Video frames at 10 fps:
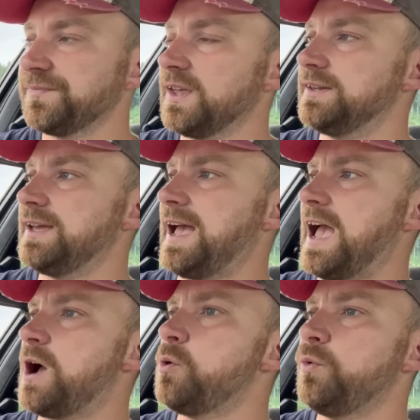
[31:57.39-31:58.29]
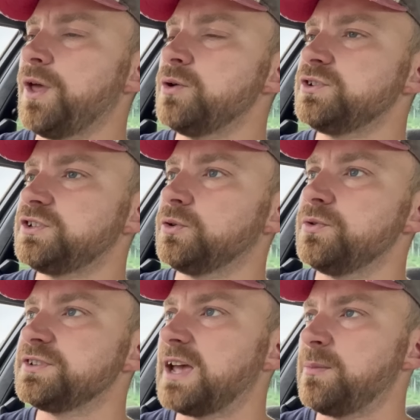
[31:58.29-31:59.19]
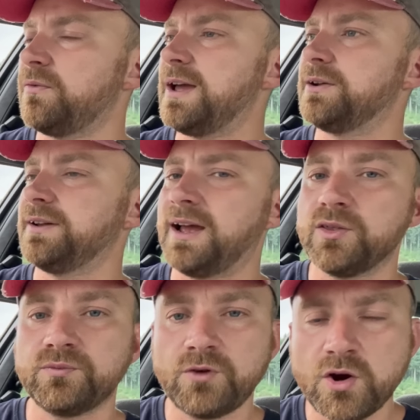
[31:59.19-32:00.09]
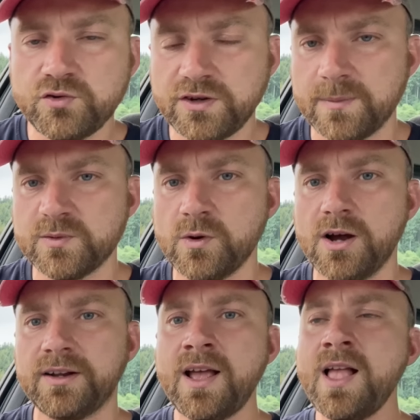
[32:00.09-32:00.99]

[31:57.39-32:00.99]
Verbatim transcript: and how those stories came around and how the road trips worked.